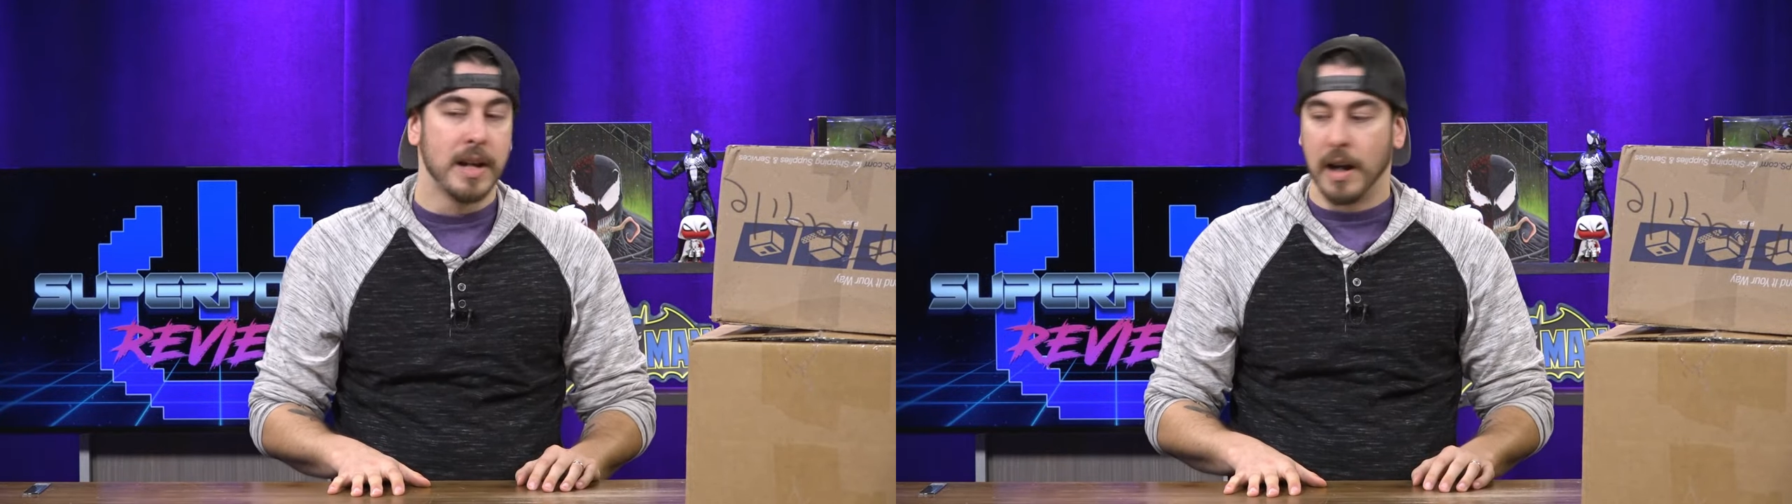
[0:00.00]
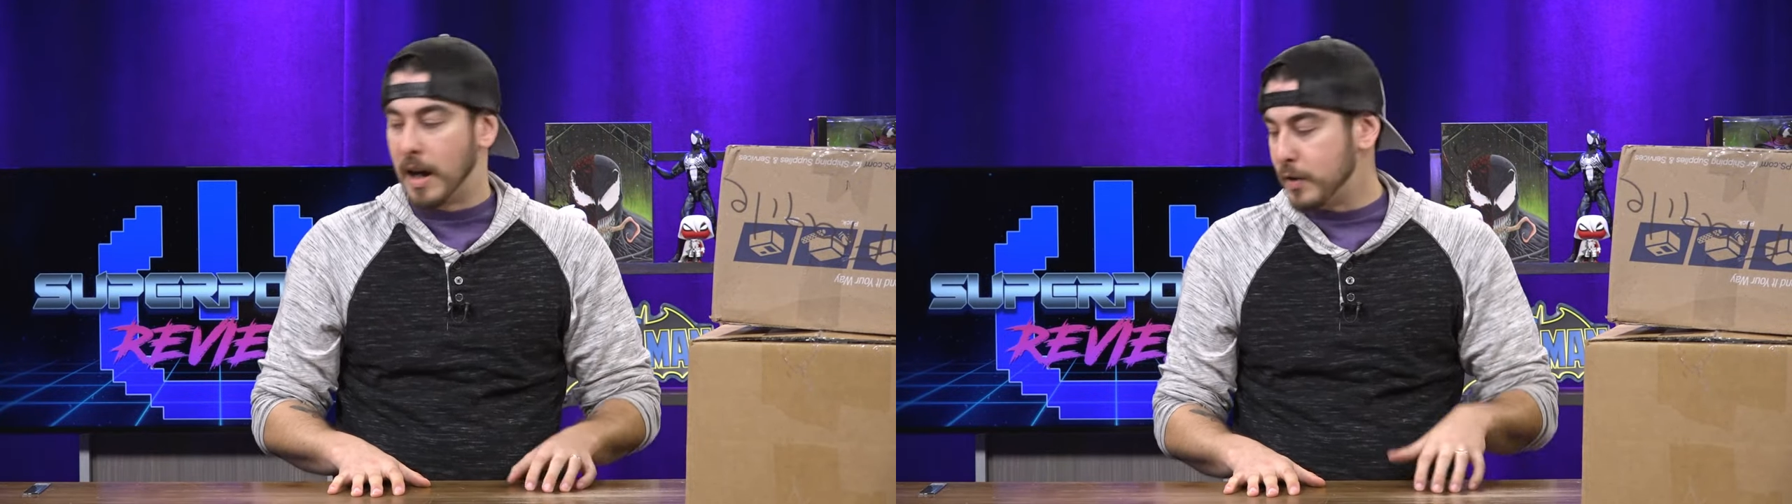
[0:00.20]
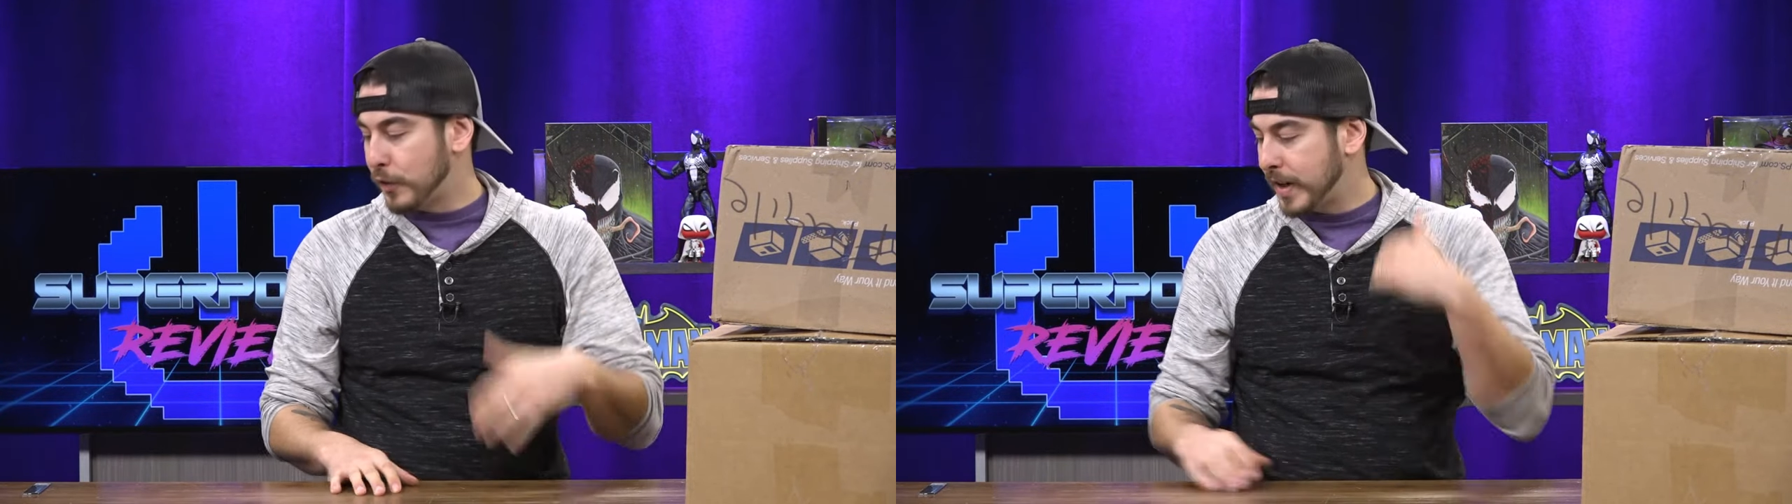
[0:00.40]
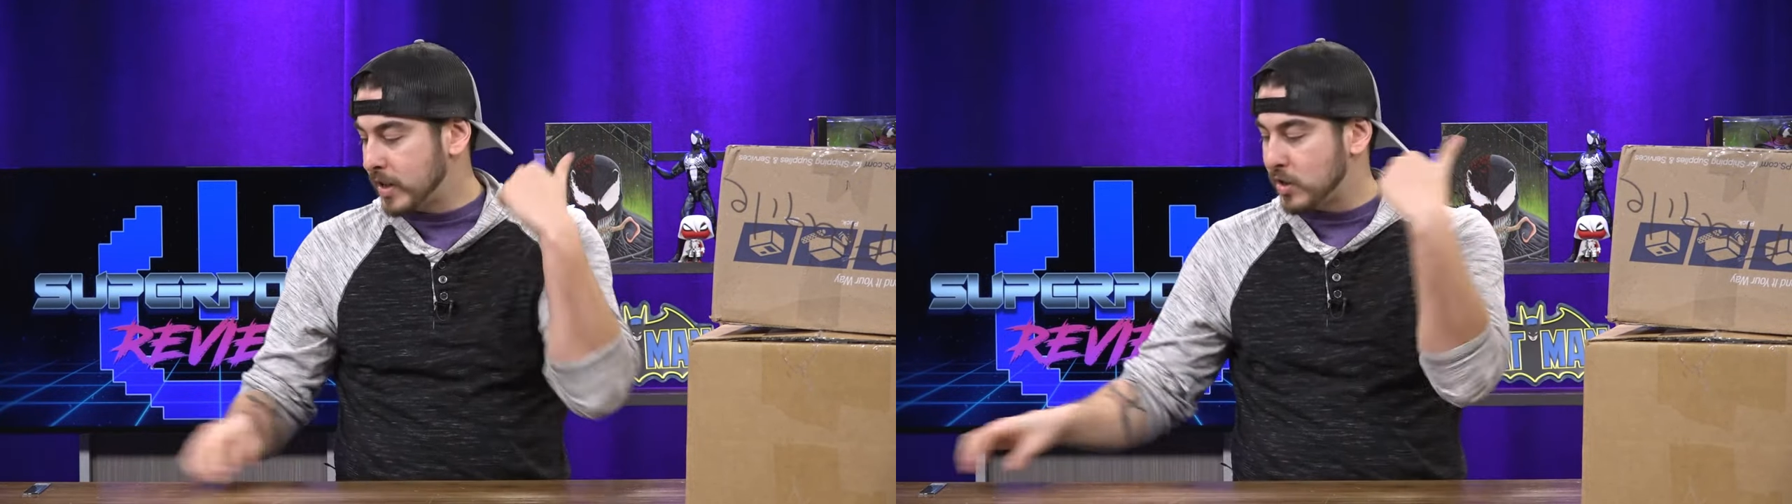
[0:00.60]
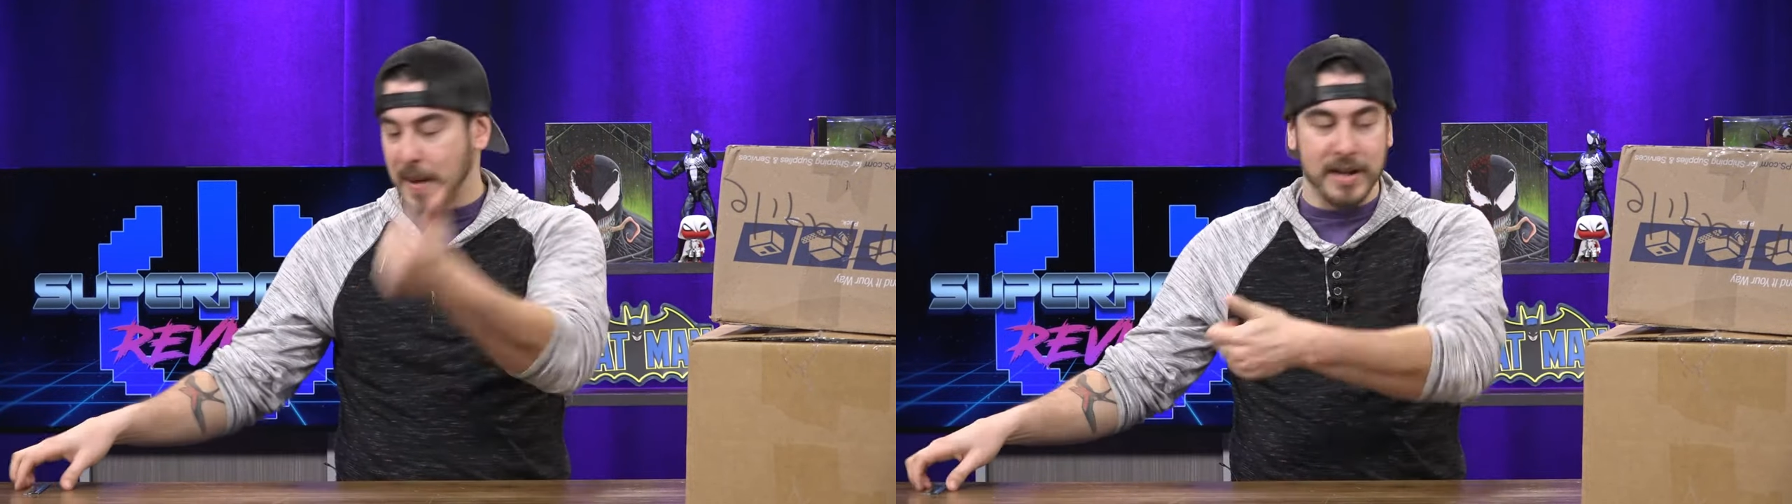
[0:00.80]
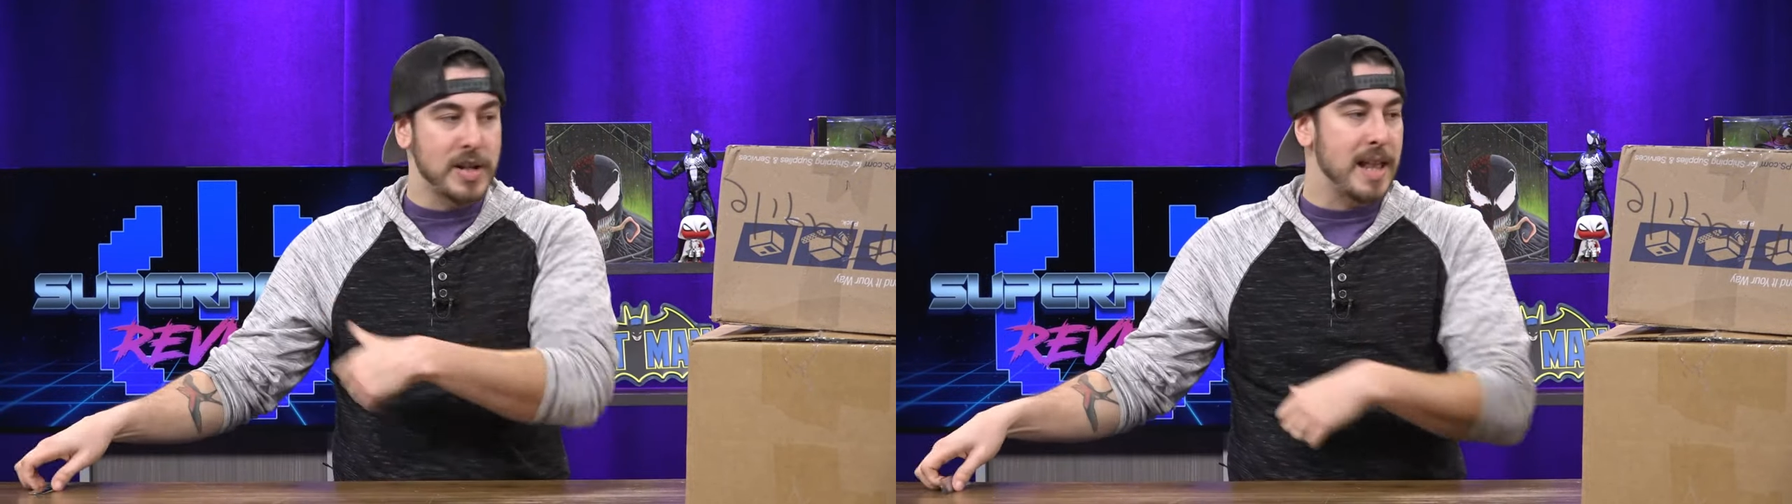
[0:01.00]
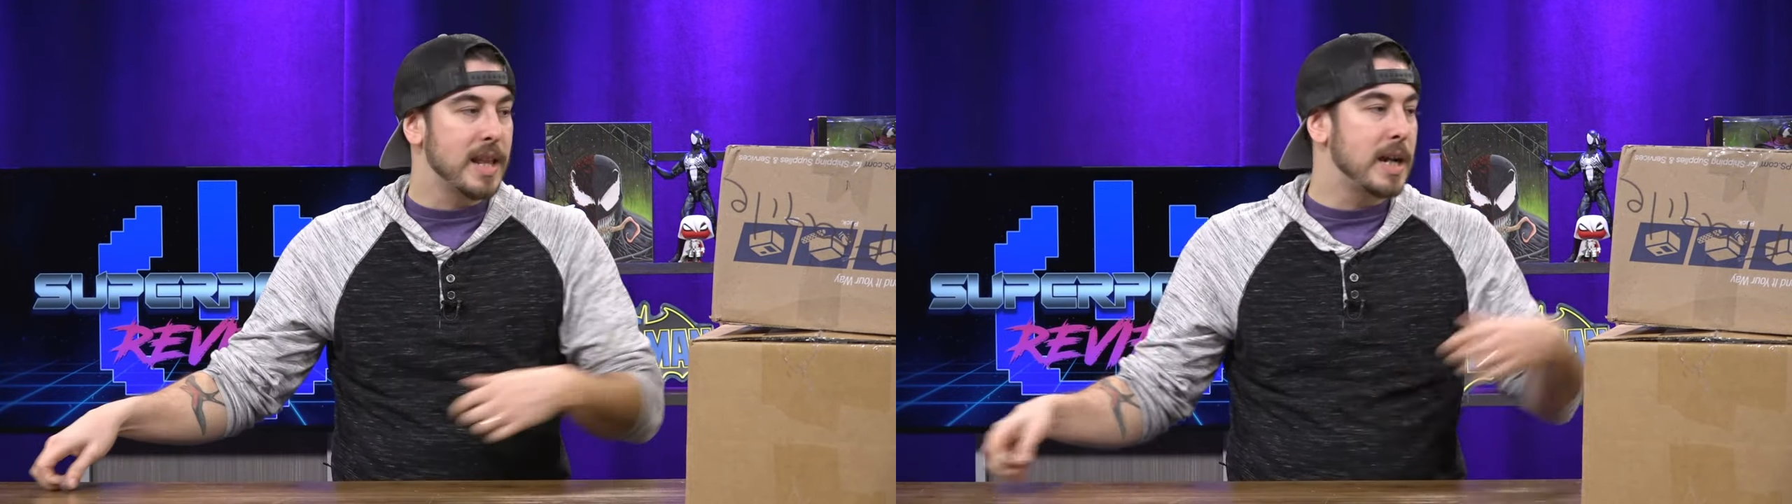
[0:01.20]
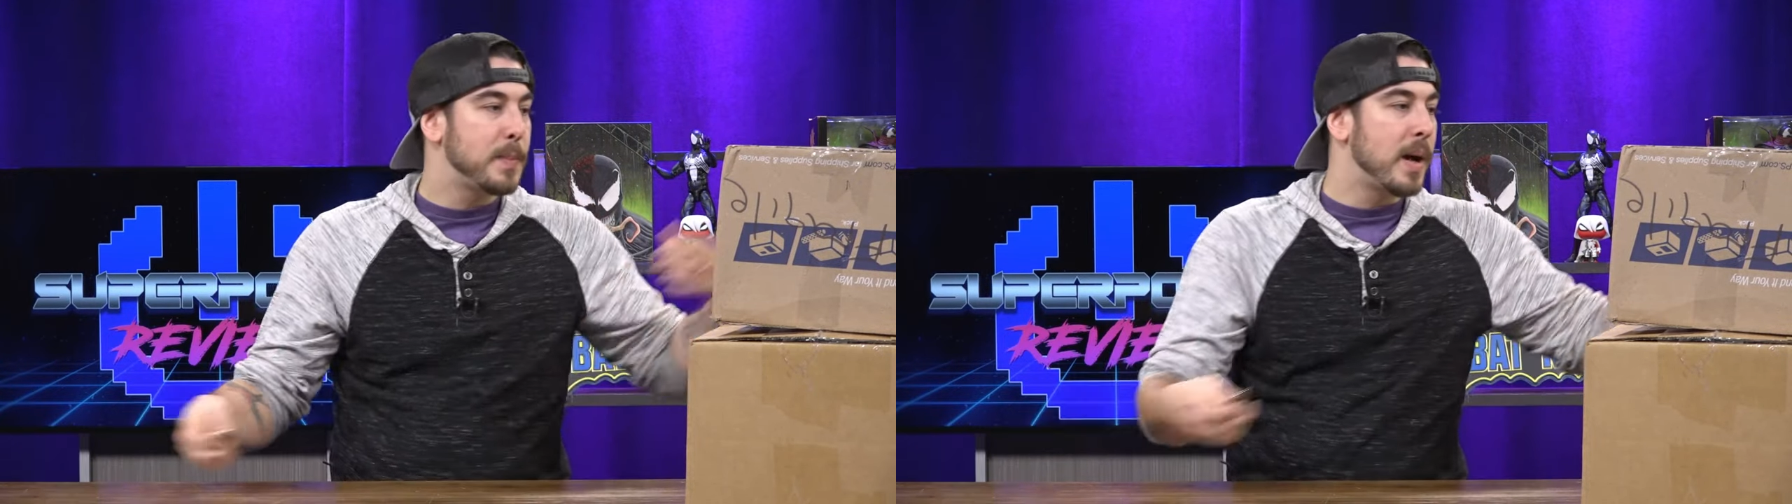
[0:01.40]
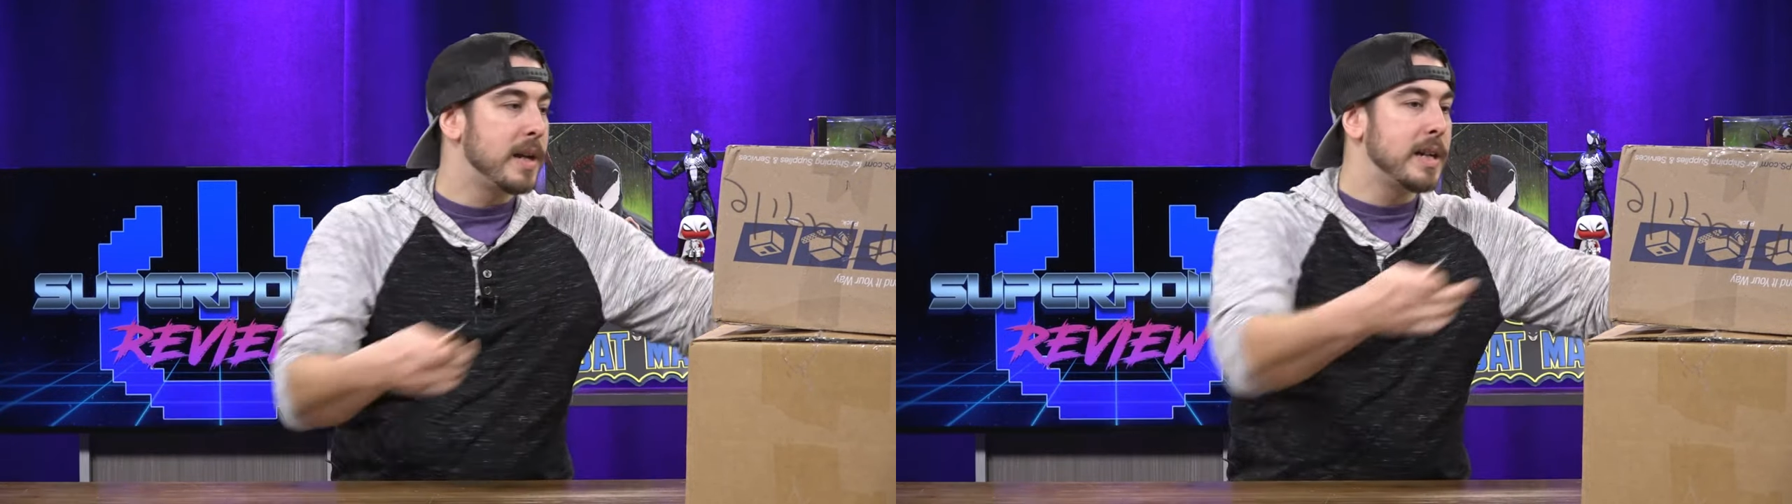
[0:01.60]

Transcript: Uh, don't forget to smash that like button,